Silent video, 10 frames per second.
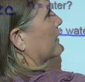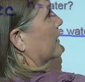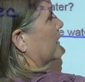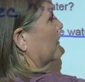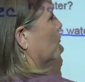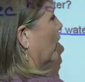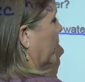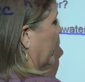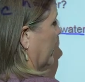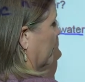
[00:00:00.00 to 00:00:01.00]
than
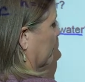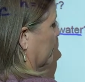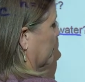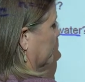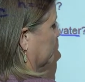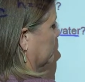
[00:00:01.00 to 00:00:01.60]
what I had earlier.